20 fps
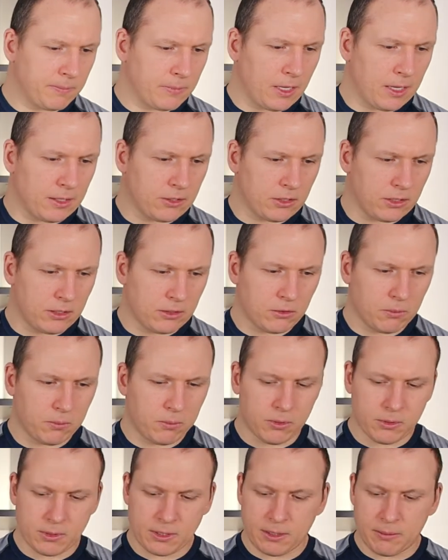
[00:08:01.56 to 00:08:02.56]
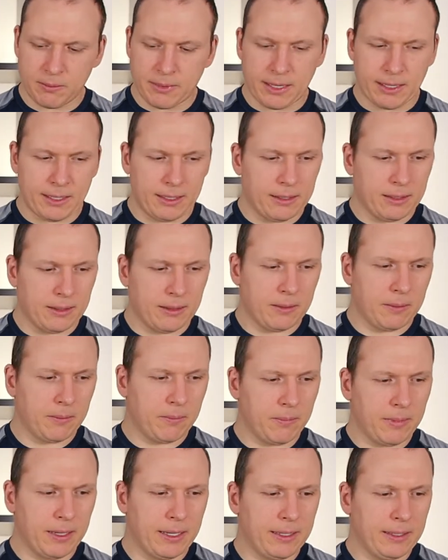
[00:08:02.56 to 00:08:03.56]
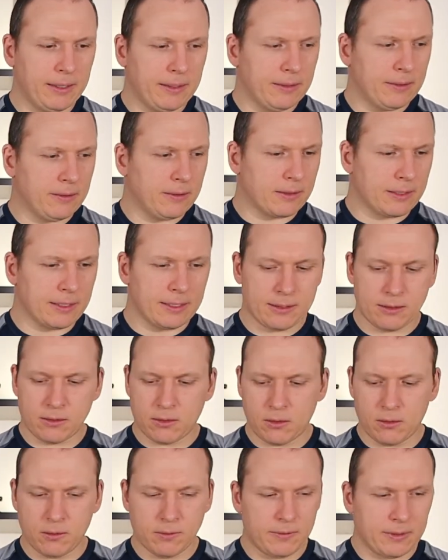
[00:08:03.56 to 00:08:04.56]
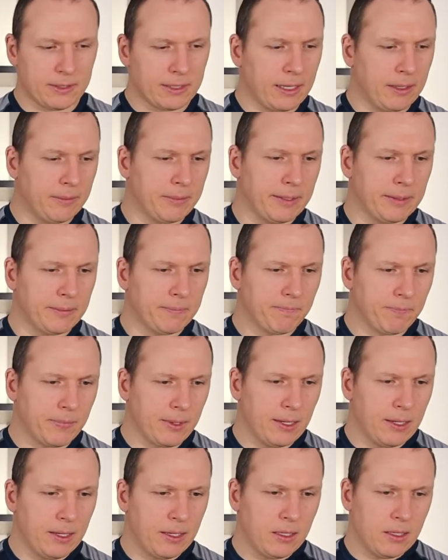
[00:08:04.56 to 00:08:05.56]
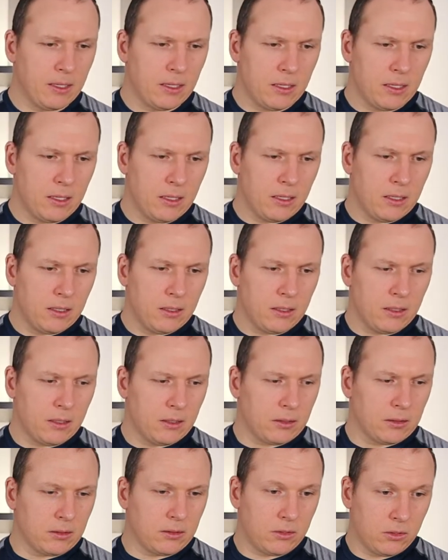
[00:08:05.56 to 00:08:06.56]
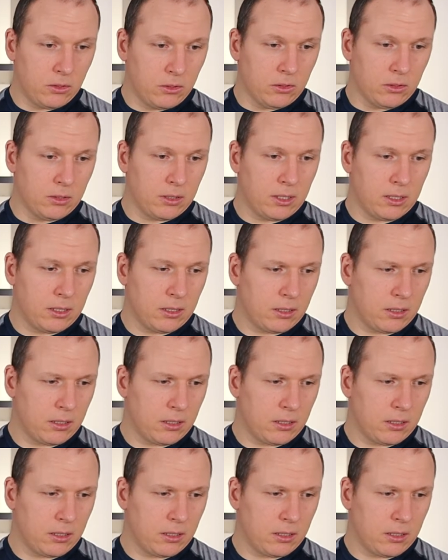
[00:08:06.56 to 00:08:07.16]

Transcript: touching, supporting my wrist on the table. Good.